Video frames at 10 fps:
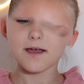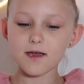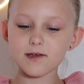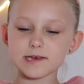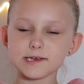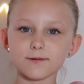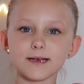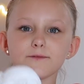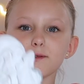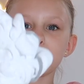Okay, so we
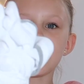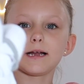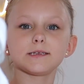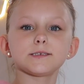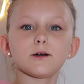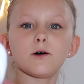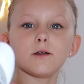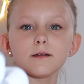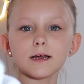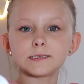have the bands on,
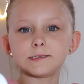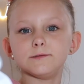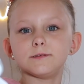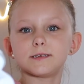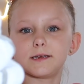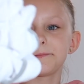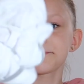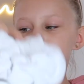as you see.